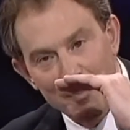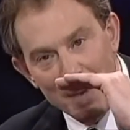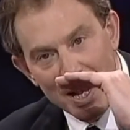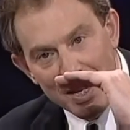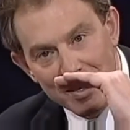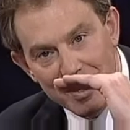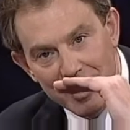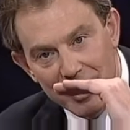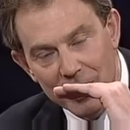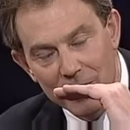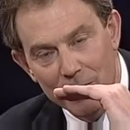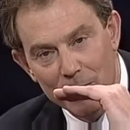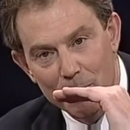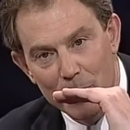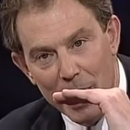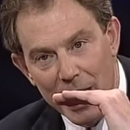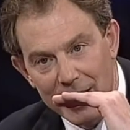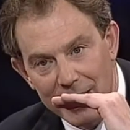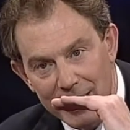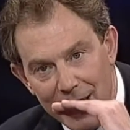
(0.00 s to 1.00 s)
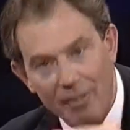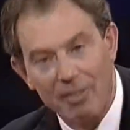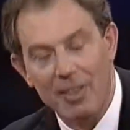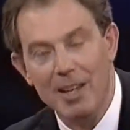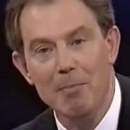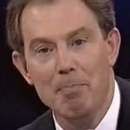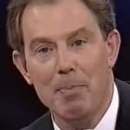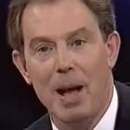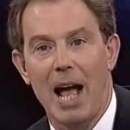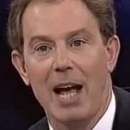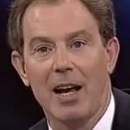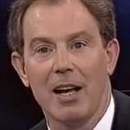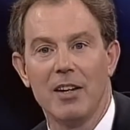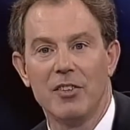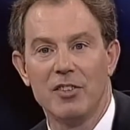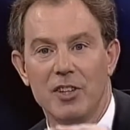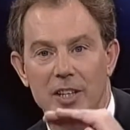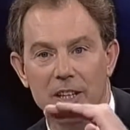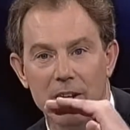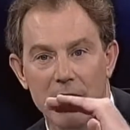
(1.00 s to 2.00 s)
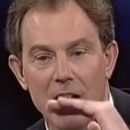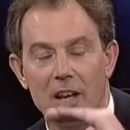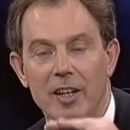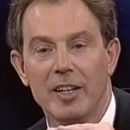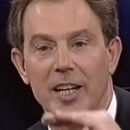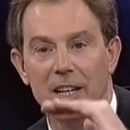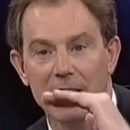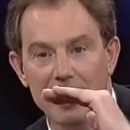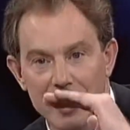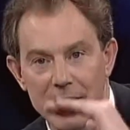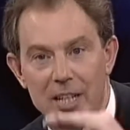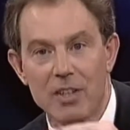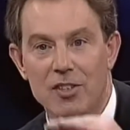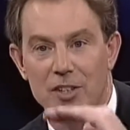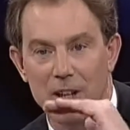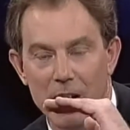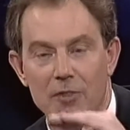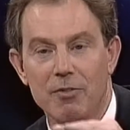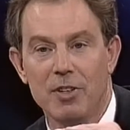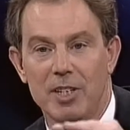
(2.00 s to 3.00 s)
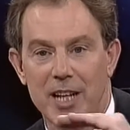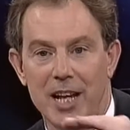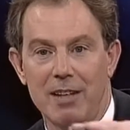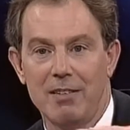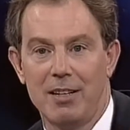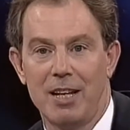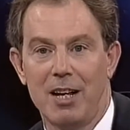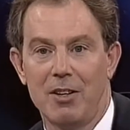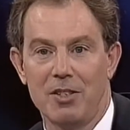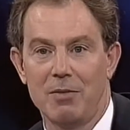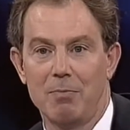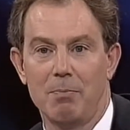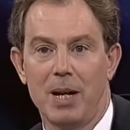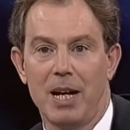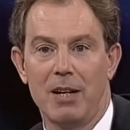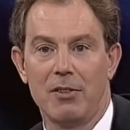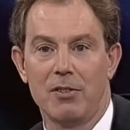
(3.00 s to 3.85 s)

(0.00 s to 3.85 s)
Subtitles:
but you pay nothing back until you're earning at least over £10,000 a year.